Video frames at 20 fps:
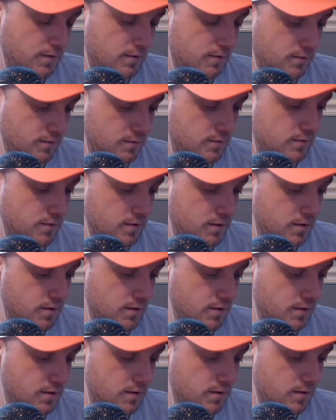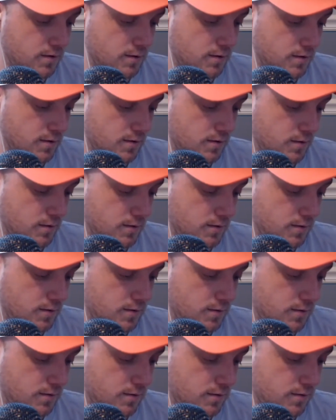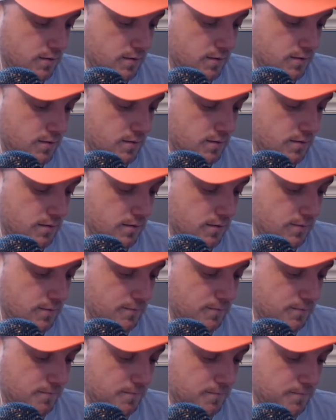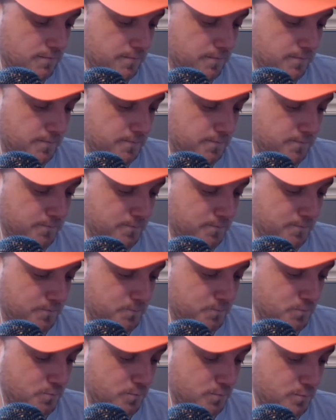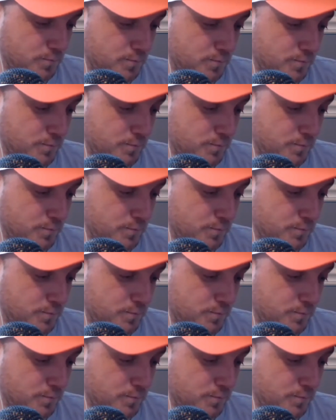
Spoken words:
This person isn't speaking.